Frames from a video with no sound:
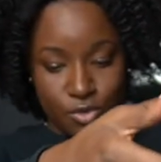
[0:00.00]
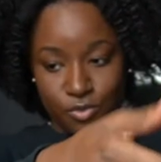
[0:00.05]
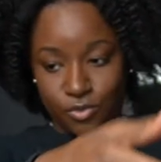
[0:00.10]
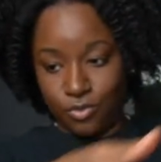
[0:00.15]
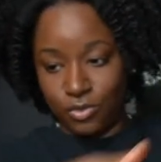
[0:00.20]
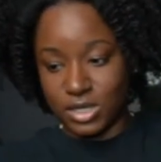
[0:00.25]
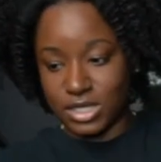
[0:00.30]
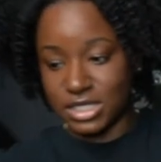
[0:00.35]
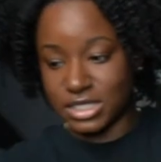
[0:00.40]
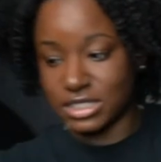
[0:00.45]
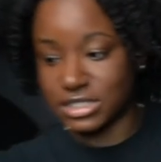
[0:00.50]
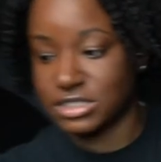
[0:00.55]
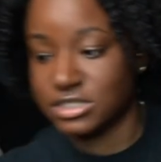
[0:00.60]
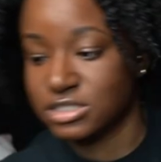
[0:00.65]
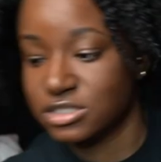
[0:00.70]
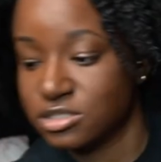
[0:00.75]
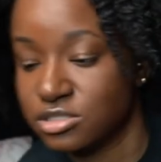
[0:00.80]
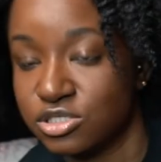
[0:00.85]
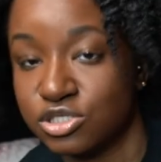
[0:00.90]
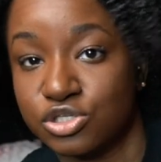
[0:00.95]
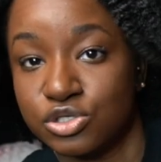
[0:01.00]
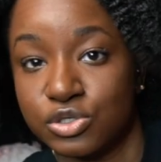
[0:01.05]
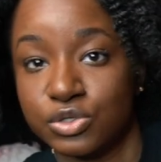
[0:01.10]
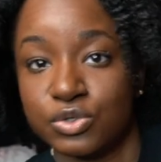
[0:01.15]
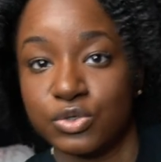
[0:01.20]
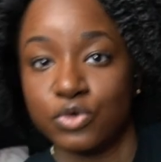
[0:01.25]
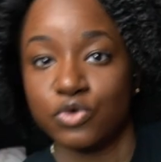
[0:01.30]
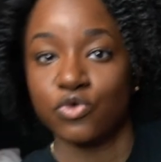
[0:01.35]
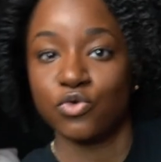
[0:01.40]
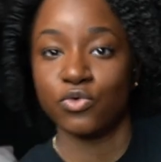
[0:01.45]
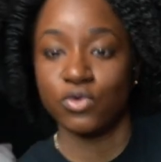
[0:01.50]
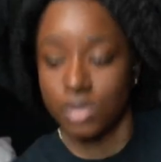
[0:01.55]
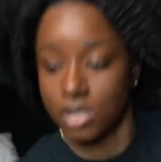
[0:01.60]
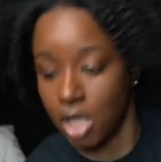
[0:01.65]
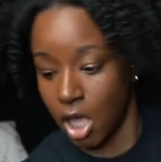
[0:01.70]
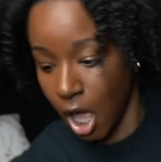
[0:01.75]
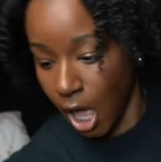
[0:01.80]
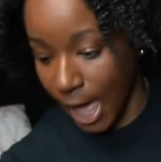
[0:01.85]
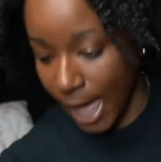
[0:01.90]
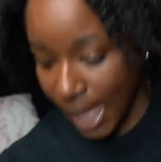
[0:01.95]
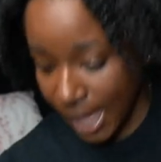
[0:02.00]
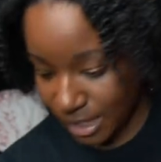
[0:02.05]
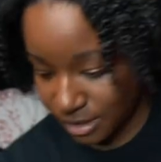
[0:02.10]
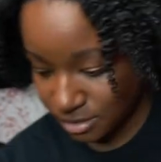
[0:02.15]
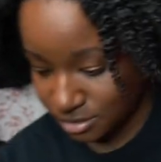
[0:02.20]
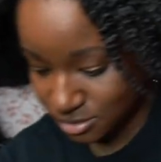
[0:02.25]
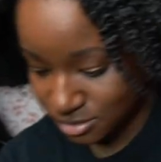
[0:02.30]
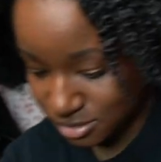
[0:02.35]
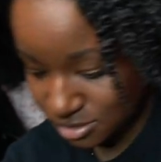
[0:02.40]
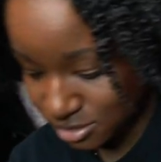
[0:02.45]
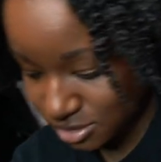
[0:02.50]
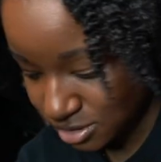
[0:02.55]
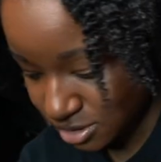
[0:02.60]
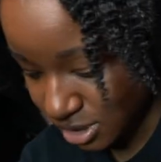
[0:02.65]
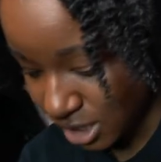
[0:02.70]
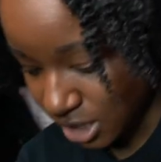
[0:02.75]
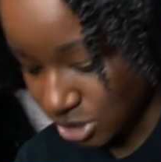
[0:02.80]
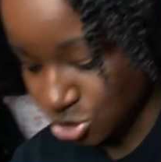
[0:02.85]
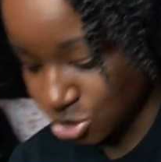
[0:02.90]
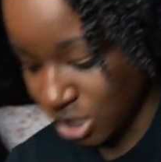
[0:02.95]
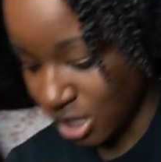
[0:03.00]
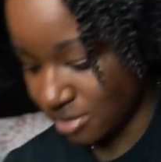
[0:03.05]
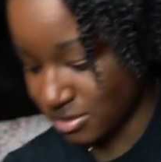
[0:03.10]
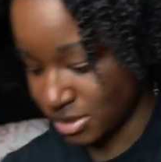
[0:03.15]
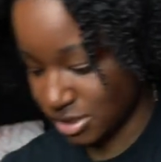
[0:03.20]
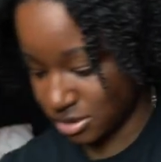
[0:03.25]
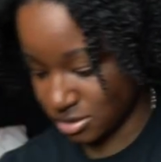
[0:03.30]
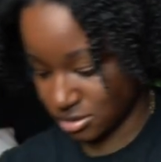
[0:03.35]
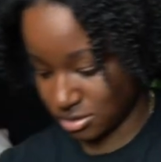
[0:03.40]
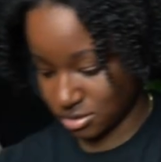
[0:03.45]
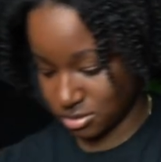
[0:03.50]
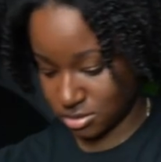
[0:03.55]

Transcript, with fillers: One, two, ah! I dropped it.